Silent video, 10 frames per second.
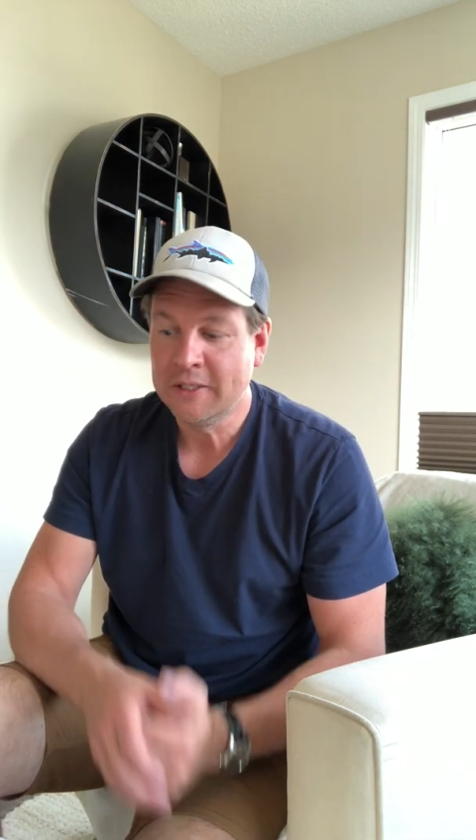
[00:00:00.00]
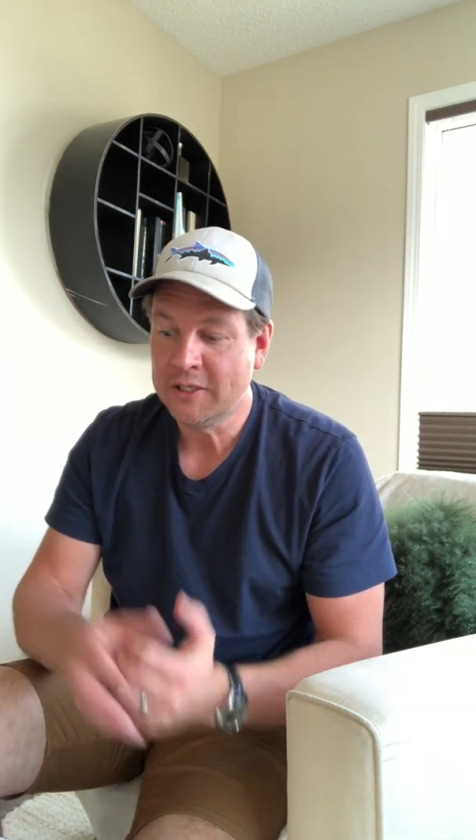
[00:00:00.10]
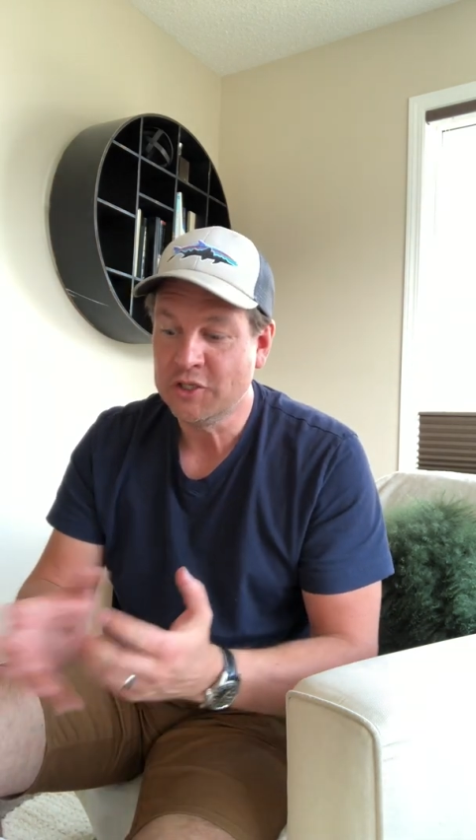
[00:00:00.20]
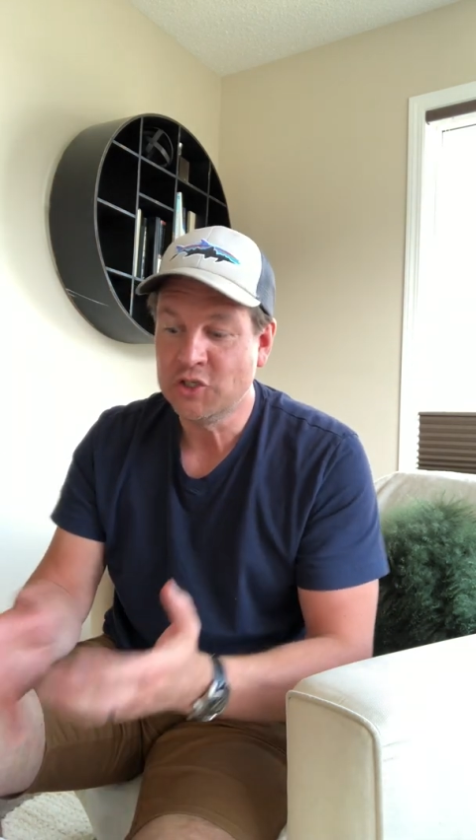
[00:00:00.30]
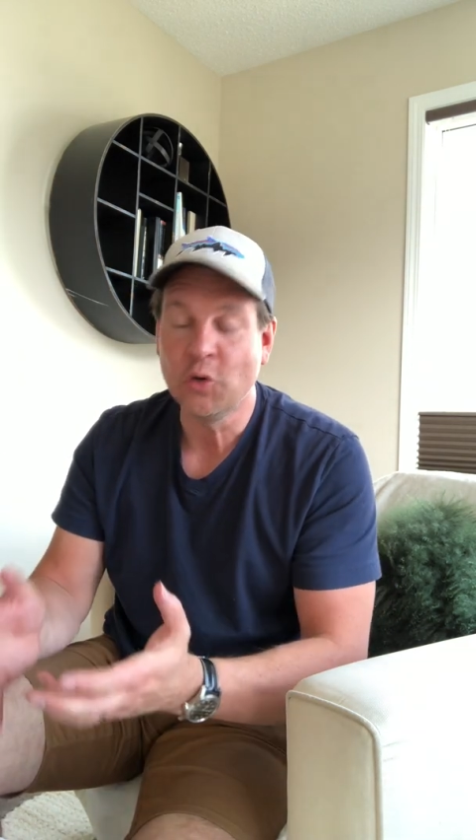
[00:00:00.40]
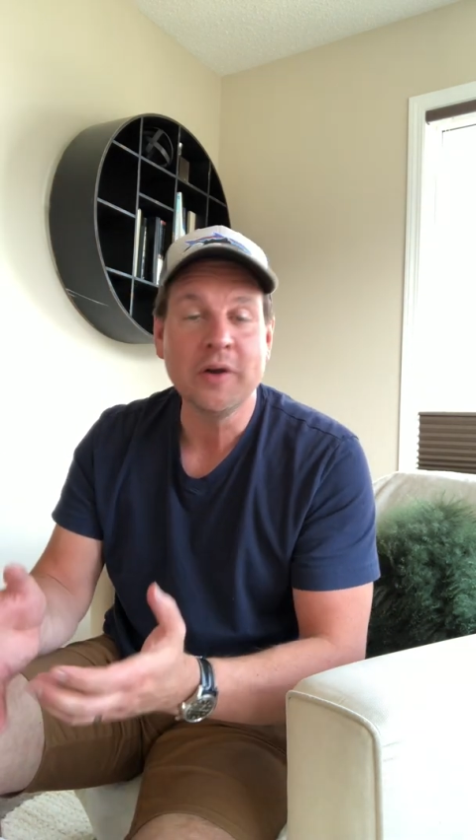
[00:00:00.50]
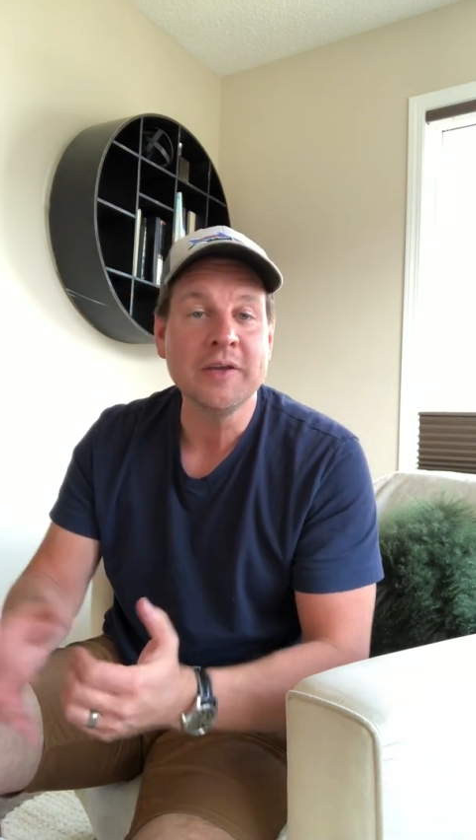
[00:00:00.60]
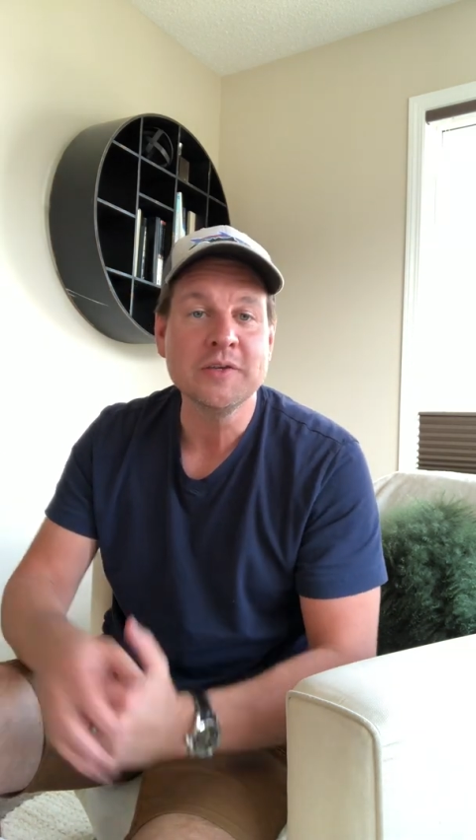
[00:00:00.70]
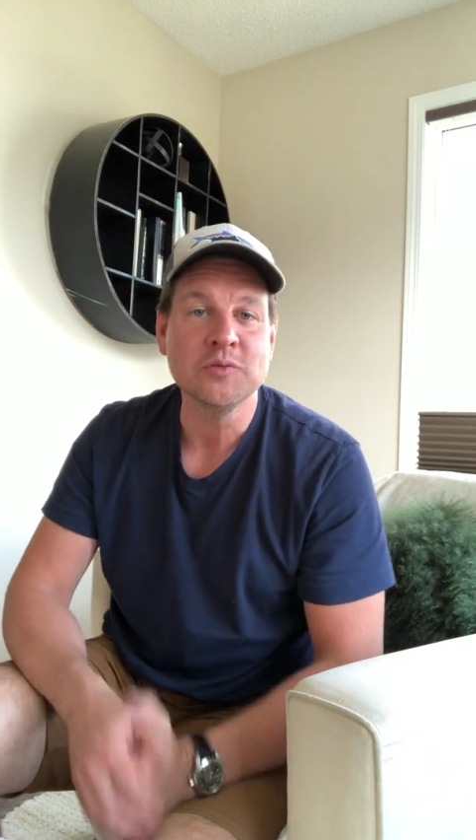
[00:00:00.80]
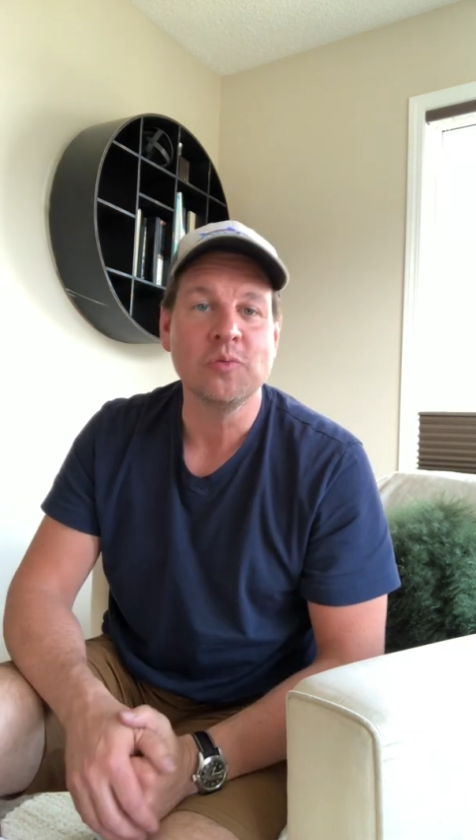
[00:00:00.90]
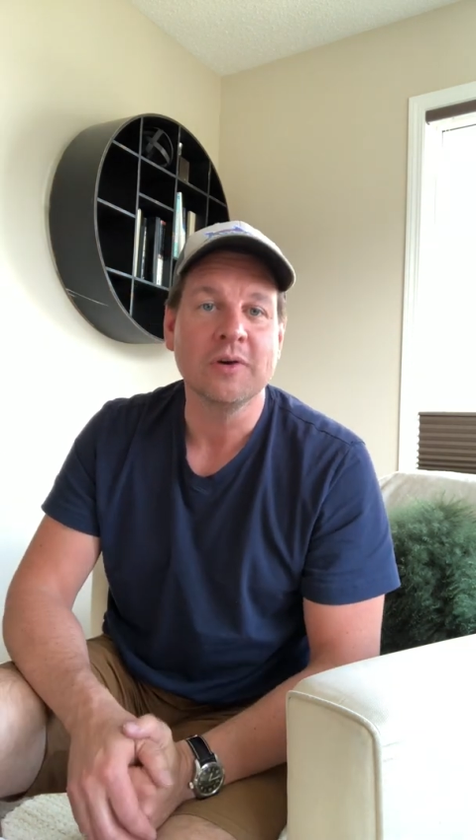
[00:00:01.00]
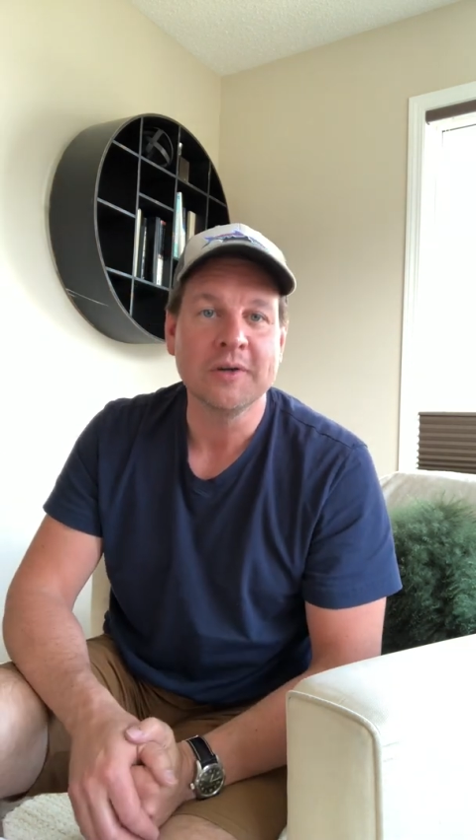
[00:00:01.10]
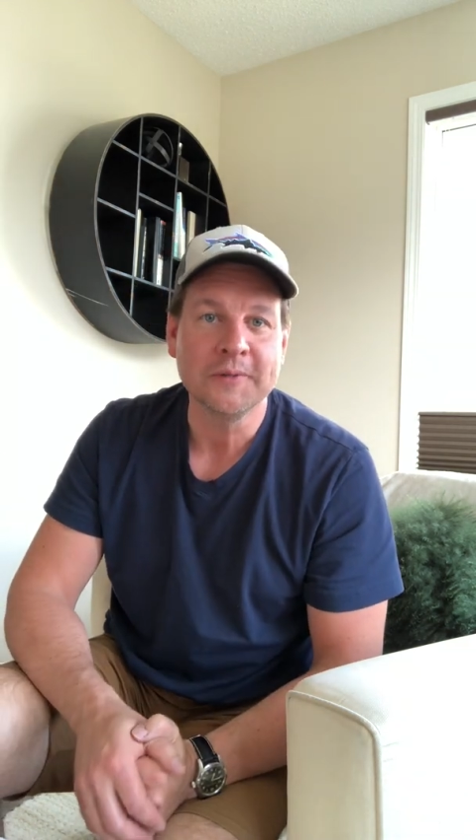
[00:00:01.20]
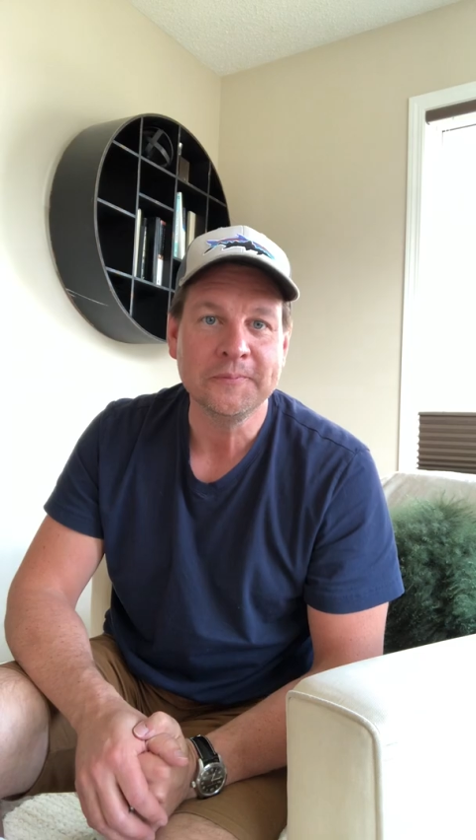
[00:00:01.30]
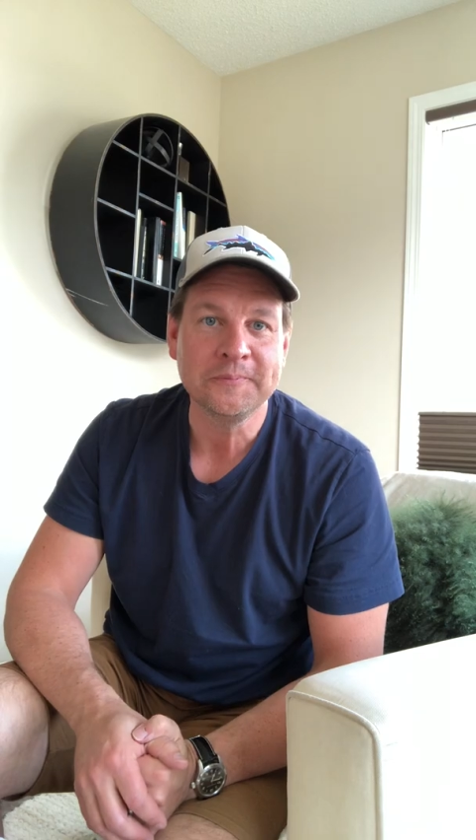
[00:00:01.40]
enjoy His
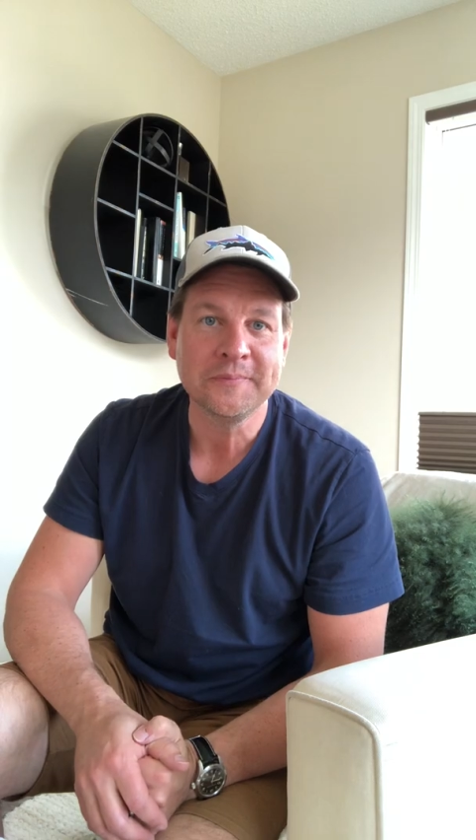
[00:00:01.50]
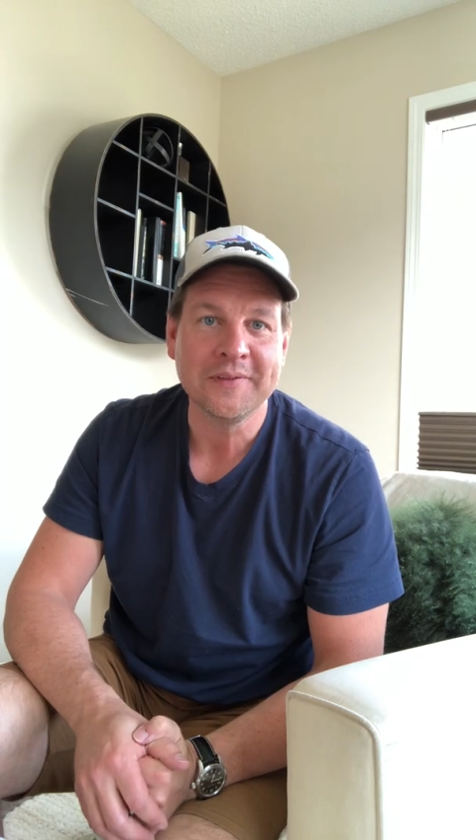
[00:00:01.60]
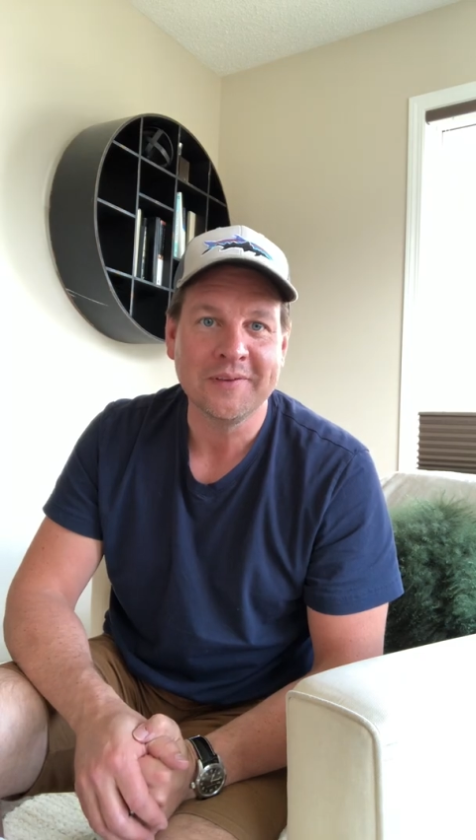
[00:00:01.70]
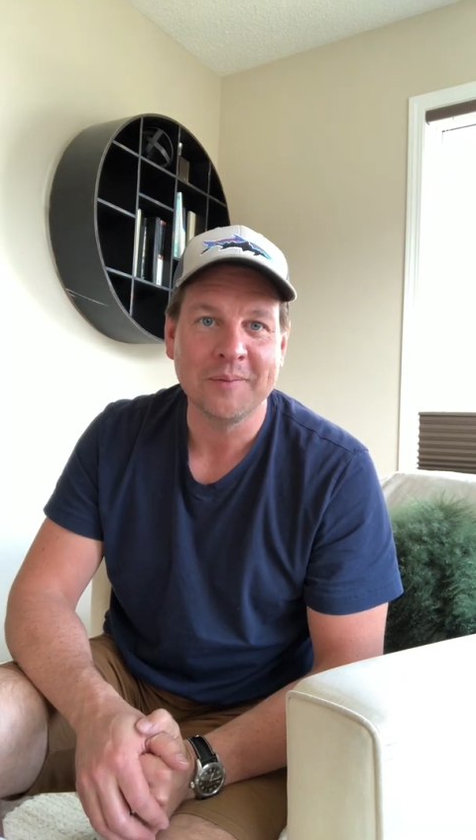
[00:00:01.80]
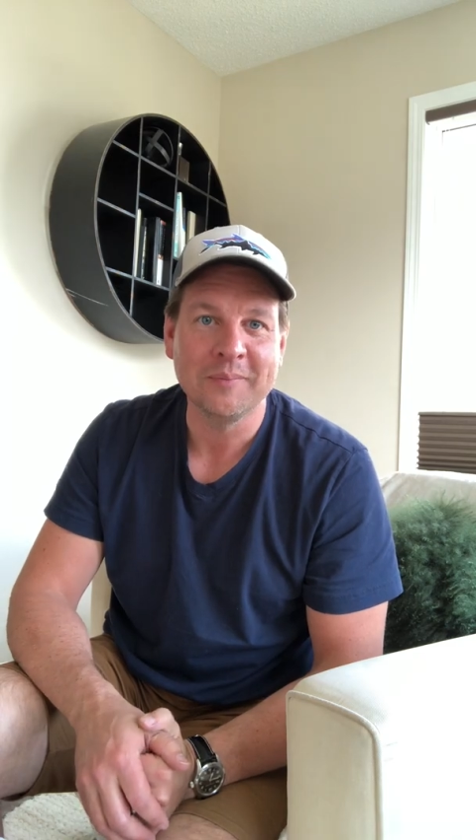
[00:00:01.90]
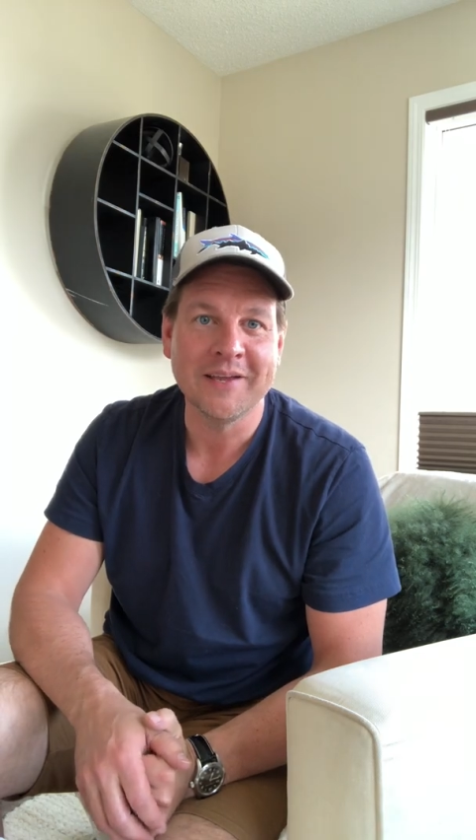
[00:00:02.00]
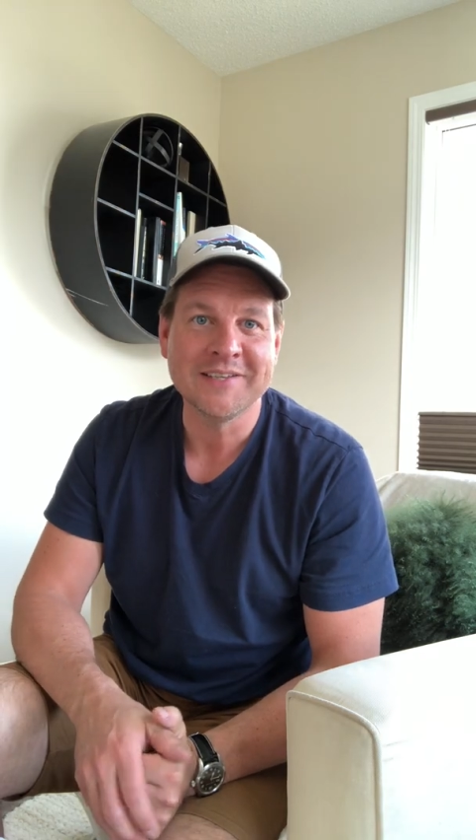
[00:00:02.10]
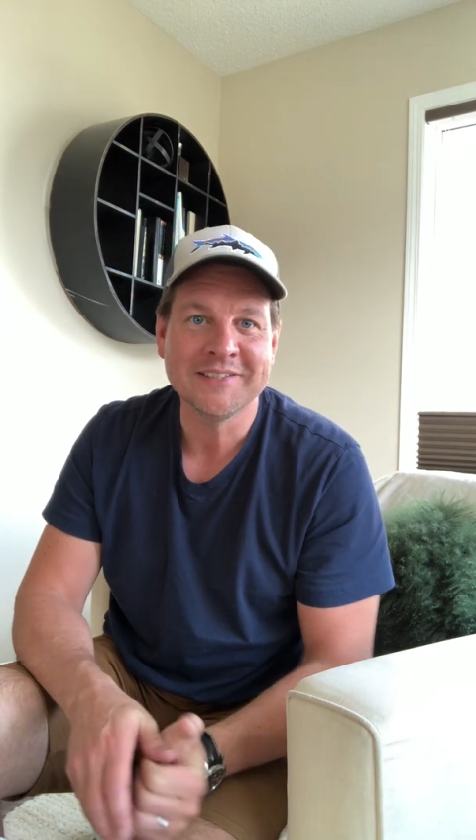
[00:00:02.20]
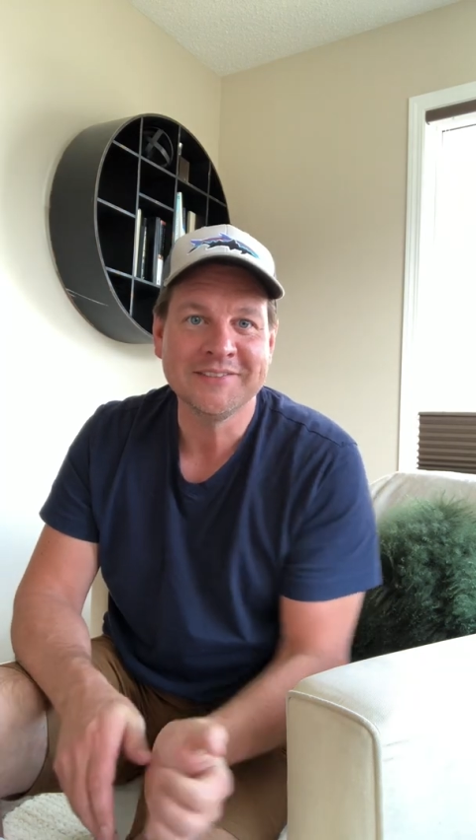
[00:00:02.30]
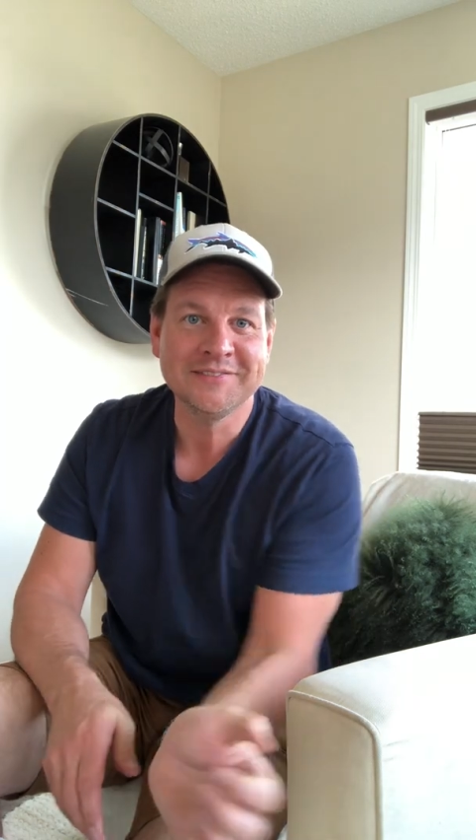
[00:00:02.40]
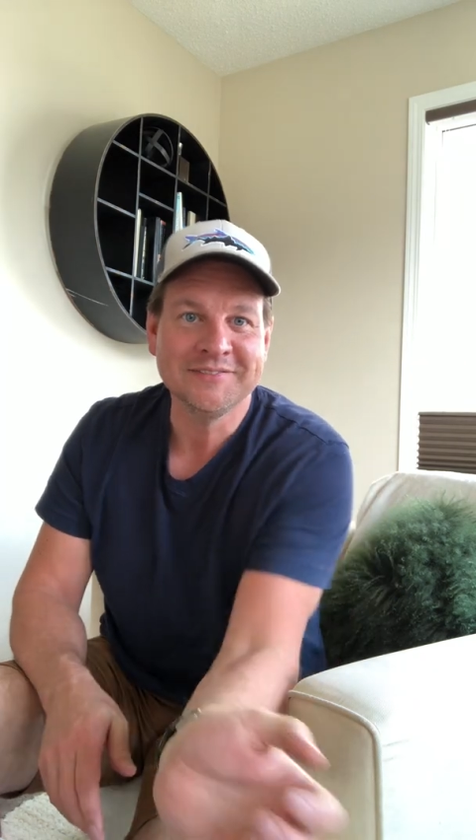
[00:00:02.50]
Word. God bless.